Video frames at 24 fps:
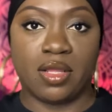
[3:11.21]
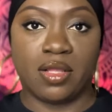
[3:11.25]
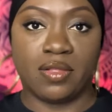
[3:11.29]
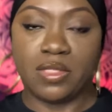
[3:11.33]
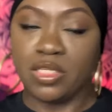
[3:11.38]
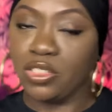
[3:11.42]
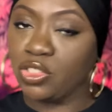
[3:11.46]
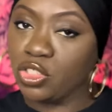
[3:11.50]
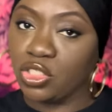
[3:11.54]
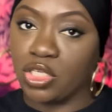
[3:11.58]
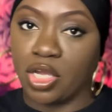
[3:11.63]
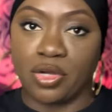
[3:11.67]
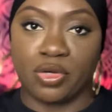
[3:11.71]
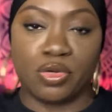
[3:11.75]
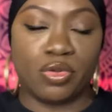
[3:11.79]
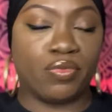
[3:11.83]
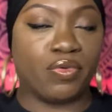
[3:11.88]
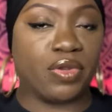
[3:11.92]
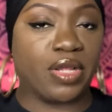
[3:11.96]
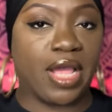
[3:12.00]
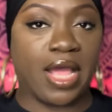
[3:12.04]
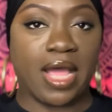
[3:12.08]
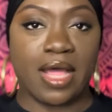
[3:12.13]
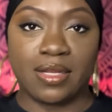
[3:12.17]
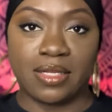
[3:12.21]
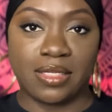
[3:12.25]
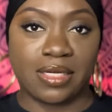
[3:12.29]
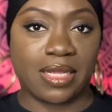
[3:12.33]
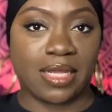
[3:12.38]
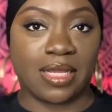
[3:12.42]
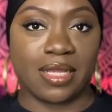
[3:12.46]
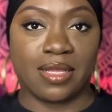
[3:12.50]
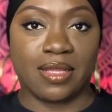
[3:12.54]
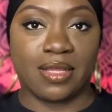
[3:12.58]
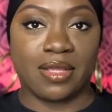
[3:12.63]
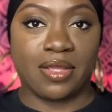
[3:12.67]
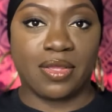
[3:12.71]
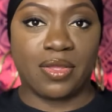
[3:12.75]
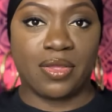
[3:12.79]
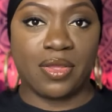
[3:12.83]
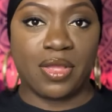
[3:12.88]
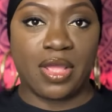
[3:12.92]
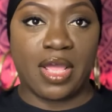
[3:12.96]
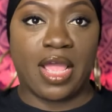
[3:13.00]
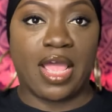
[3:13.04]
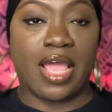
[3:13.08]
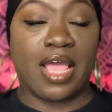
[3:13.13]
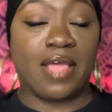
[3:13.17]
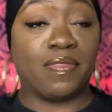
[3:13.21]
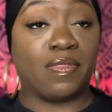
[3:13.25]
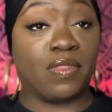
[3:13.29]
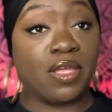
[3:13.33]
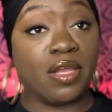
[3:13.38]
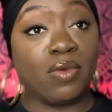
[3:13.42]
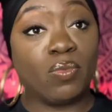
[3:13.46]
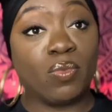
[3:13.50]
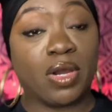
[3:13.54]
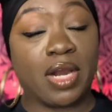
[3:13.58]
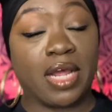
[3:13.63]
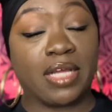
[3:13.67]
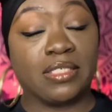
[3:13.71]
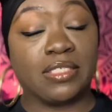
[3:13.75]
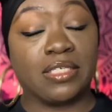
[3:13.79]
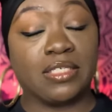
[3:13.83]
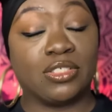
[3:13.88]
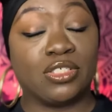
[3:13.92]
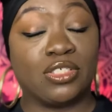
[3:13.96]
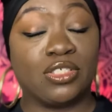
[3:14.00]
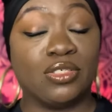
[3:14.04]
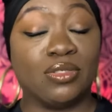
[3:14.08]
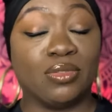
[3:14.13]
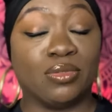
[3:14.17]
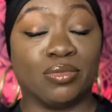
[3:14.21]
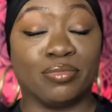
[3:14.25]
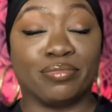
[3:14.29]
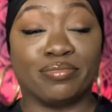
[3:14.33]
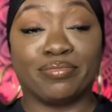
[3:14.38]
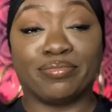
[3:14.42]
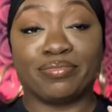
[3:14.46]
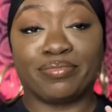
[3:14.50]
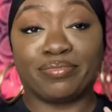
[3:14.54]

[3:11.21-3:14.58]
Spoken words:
This is our new reality. And then what I did too,